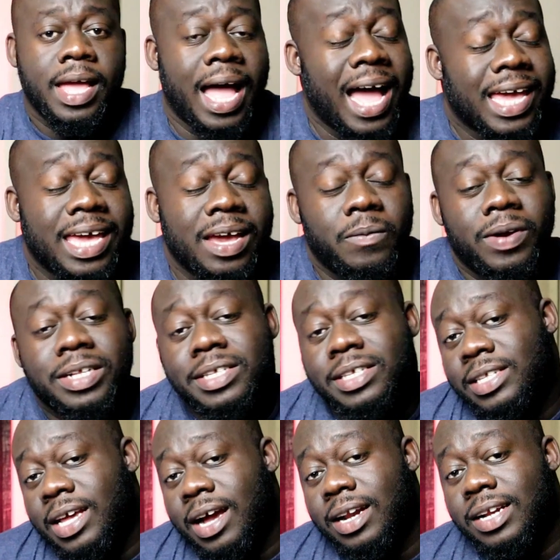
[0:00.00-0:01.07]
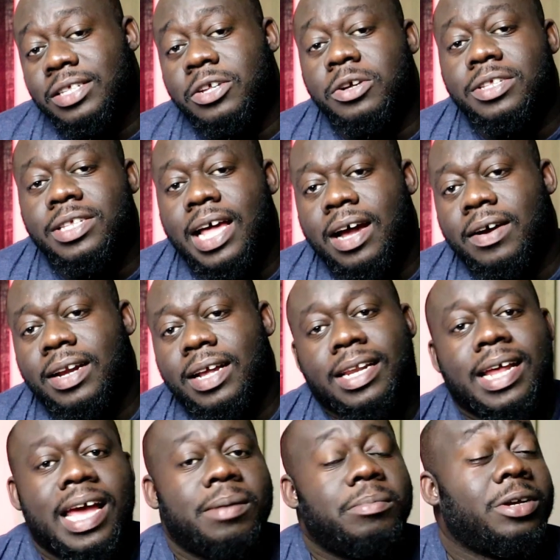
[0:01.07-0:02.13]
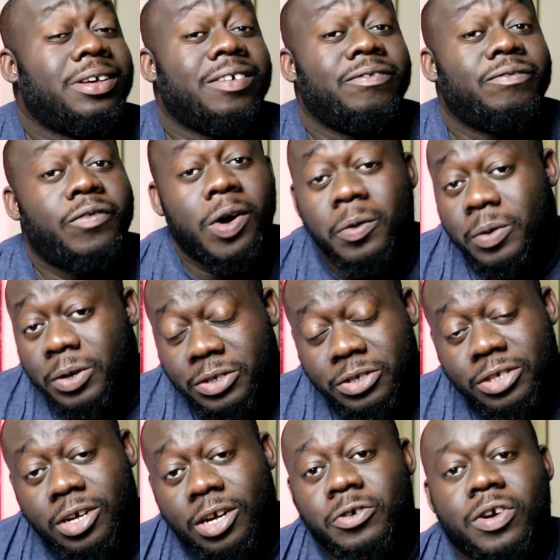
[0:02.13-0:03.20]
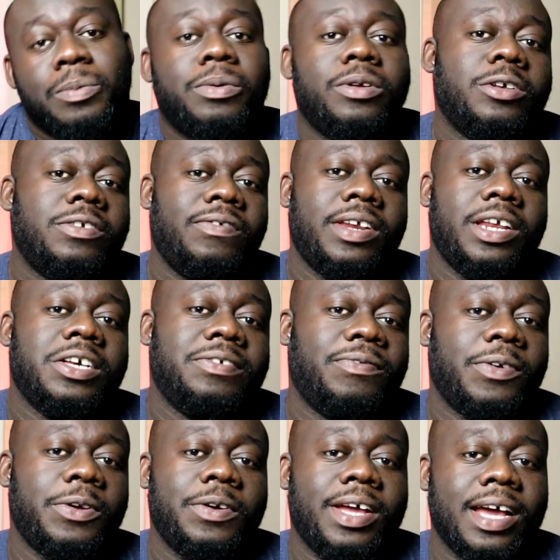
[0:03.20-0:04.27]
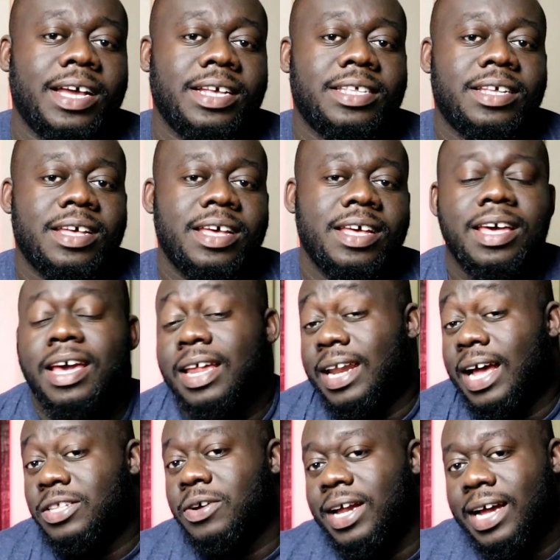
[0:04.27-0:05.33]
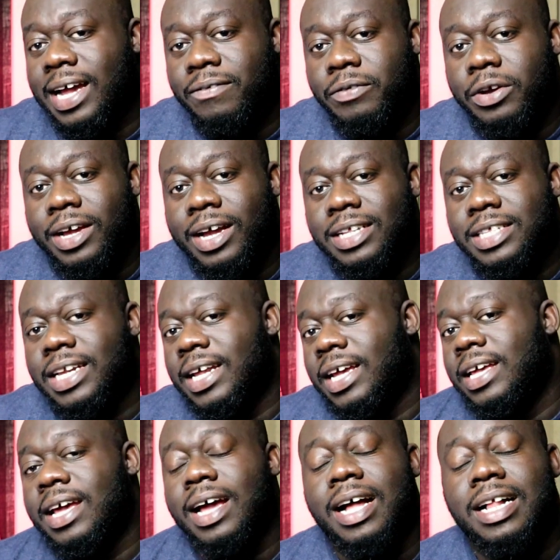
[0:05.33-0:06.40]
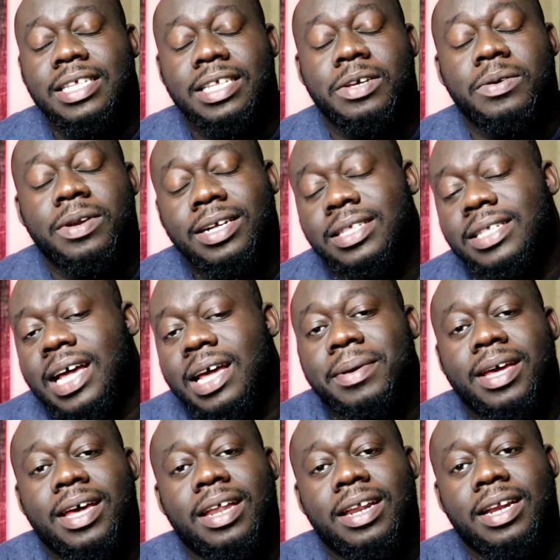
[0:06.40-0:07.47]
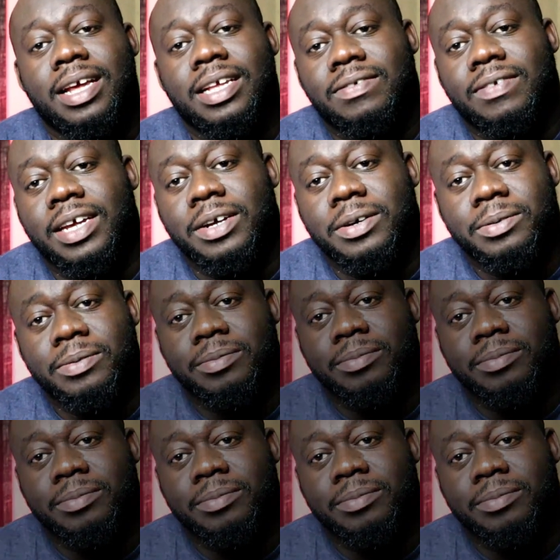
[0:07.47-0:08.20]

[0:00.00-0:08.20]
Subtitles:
I can't wait to see how this turns out, and I am looking forward to start dropping those videos for you guys. And that's all I got for you guys today. I'll see you next time in the next video.